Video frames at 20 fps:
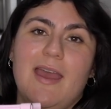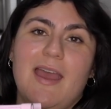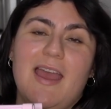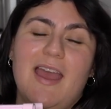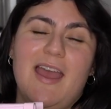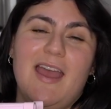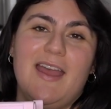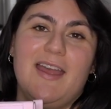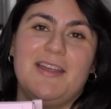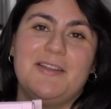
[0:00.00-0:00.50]

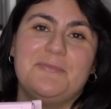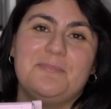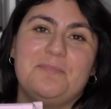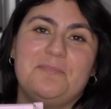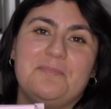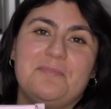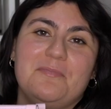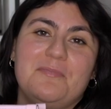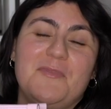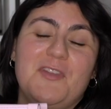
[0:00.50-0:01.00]
and
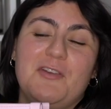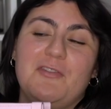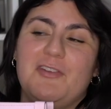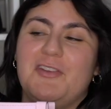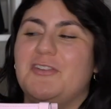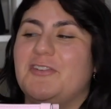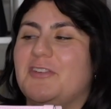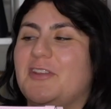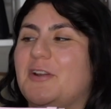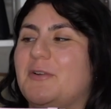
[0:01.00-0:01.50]
the
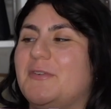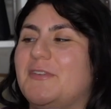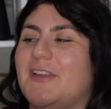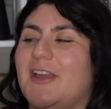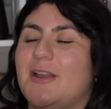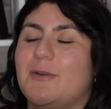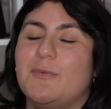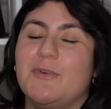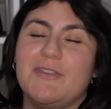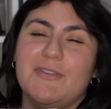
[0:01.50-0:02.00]
vision that I always
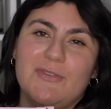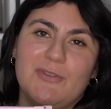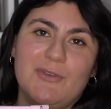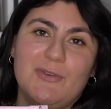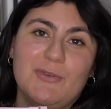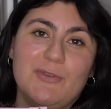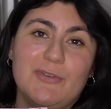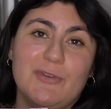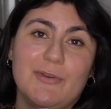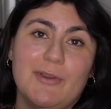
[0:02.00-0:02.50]
had was to
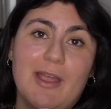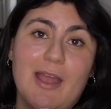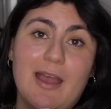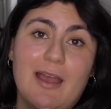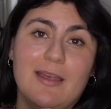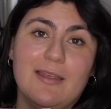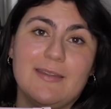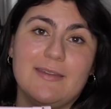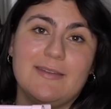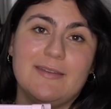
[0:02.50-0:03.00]
use her
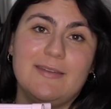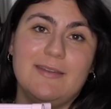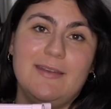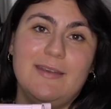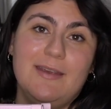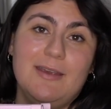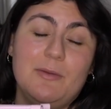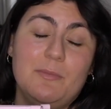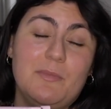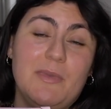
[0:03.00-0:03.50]
as
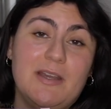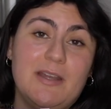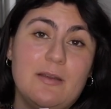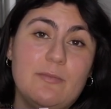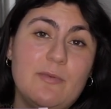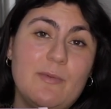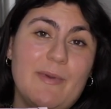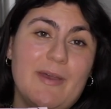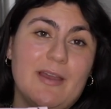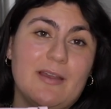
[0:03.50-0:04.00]
my
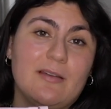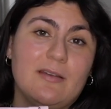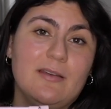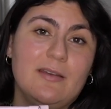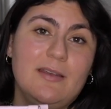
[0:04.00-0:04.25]
diaper bag,